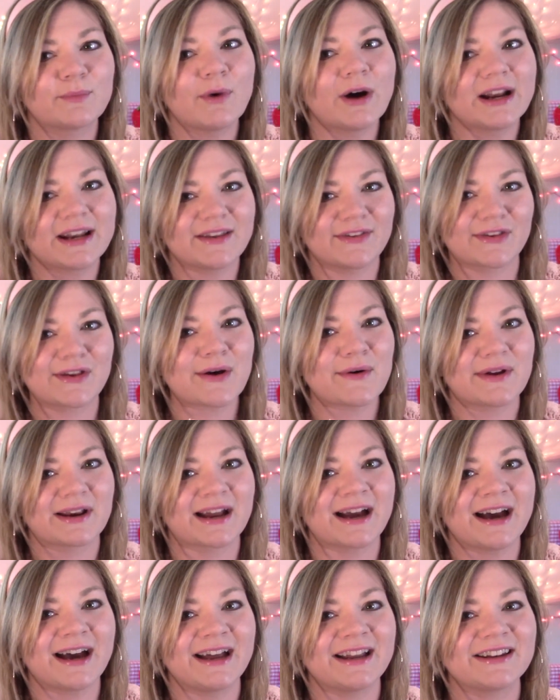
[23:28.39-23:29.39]
What is
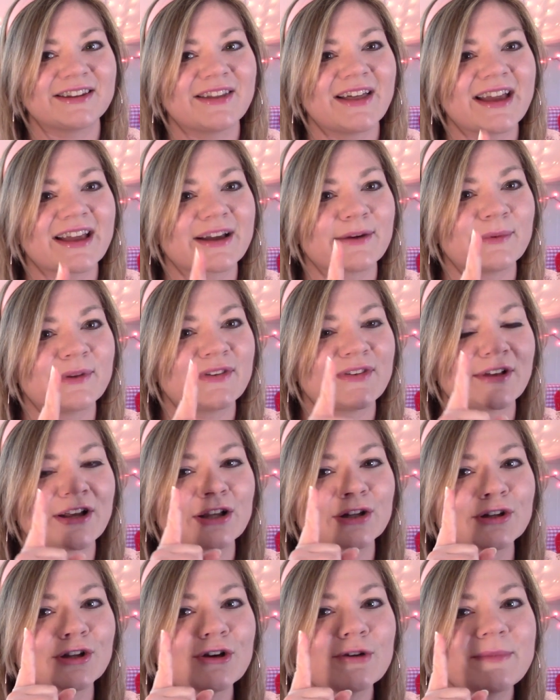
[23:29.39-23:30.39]
going on? Like, it was
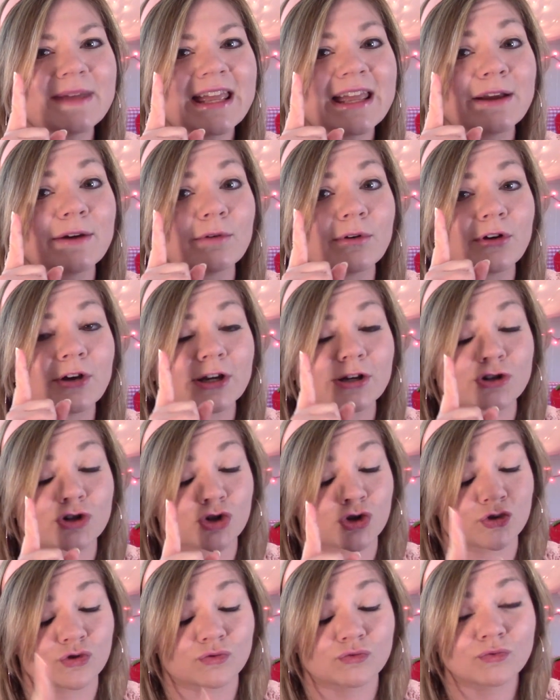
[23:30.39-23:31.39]
Illumi
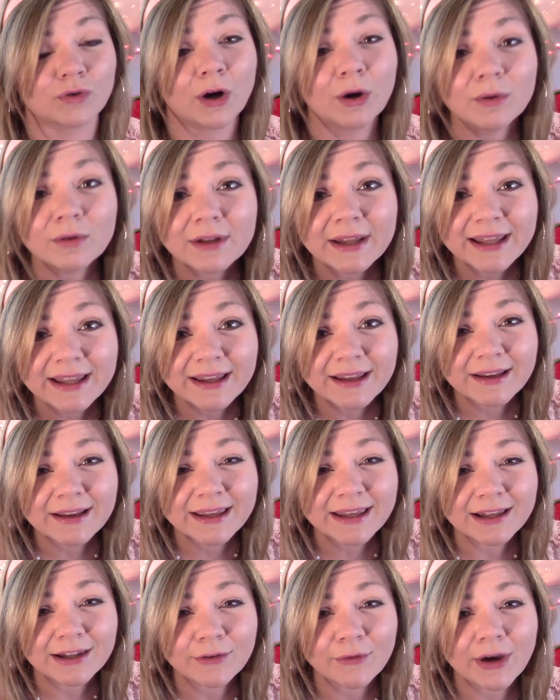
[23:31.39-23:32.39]
controlling
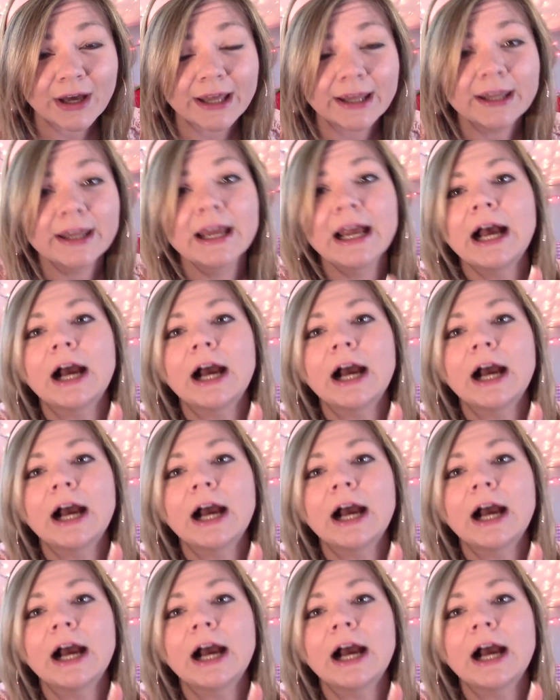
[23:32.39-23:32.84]
Killua?